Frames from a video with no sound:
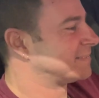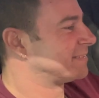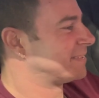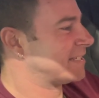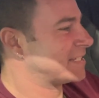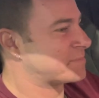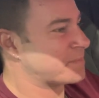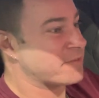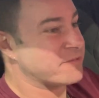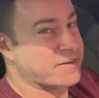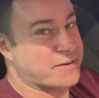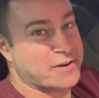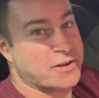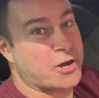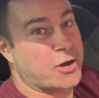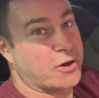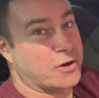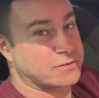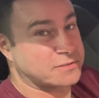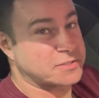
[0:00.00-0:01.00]
It's been very
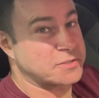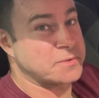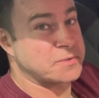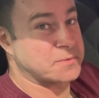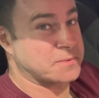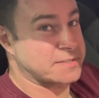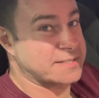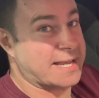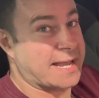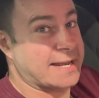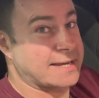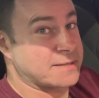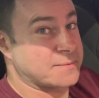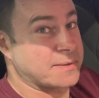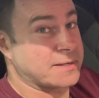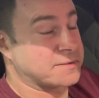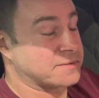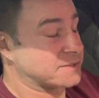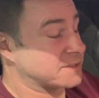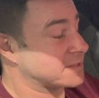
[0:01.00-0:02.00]
hot doing all this alley
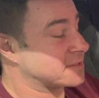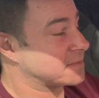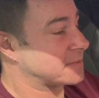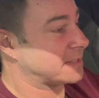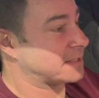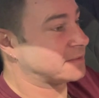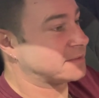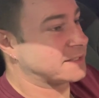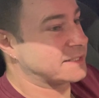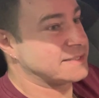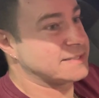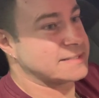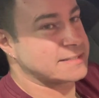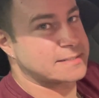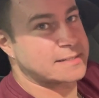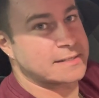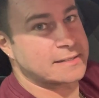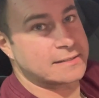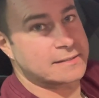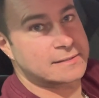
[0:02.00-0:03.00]
welding as well in this
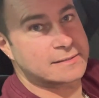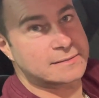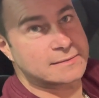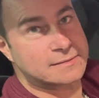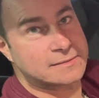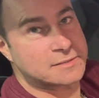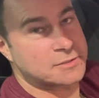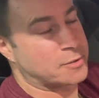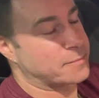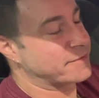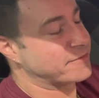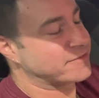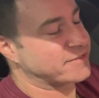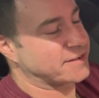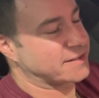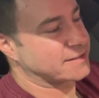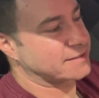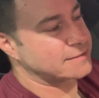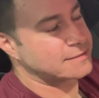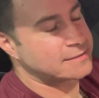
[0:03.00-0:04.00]
heat. It's not been fun.